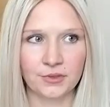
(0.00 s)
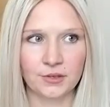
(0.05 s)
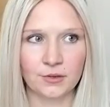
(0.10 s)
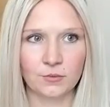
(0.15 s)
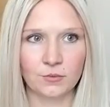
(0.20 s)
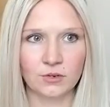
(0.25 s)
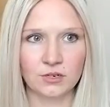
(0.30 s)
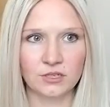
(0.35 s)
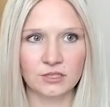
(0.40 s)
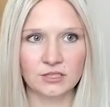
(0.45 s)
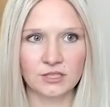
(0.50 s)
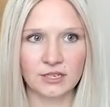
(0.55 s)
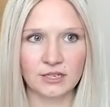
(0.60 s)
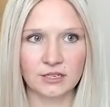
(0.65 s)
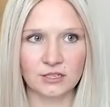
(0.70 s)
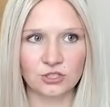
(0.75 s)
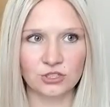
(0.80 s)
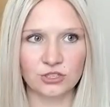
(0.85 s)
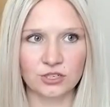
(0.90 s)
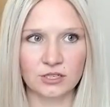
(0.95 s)
What is like a
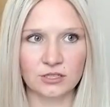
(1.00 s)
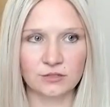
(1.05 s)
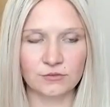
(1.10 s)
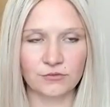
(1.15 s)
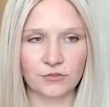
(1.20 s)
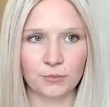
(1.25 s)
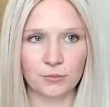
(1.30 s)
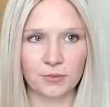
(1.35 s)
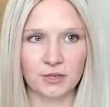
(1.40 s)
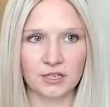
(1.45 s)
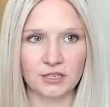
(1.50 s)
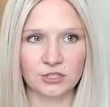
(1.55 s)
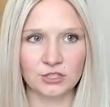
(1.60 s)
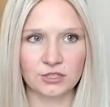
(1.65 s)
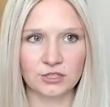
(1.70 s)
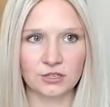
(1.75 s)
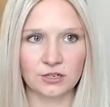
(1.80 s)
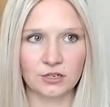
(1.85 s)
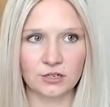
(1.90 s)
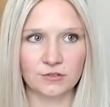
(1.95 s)

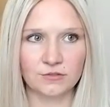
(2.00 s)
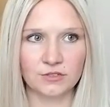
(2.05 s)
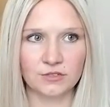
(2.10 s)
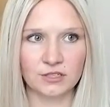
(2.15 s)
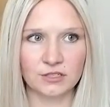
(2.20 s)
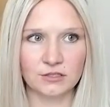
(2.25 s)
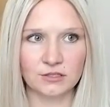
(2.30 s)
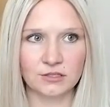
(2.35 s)
transformation of its